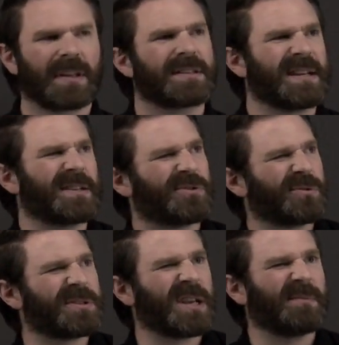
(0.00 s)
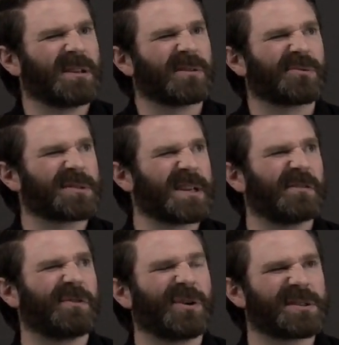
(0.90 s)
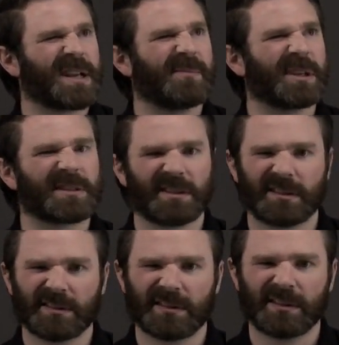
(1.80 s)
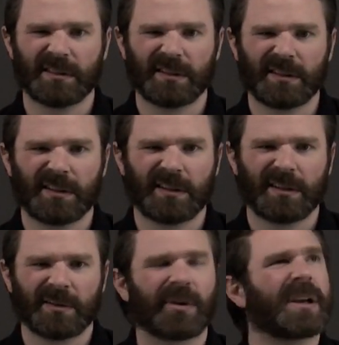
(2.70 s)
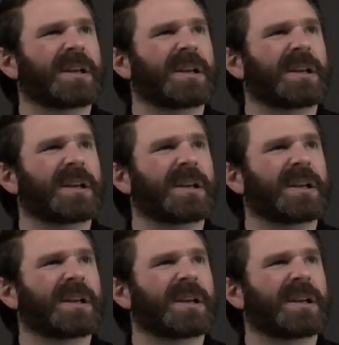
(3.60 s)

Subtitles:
Is that a true statement or is that a false statement? Right?